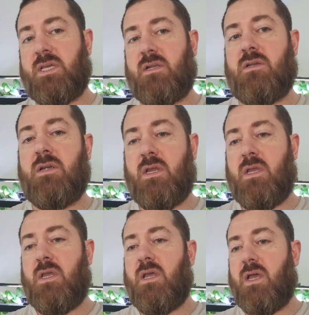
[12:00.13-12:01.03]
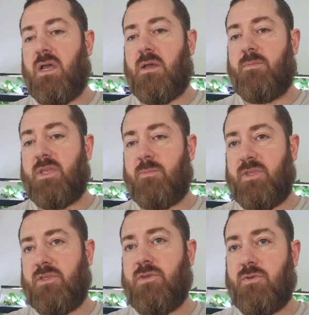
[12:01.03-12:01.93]
that are can be
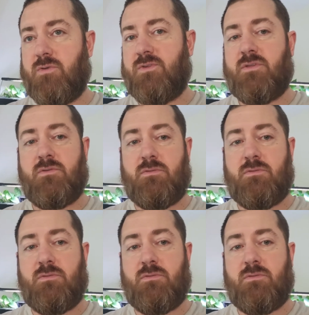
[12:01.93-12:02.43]
used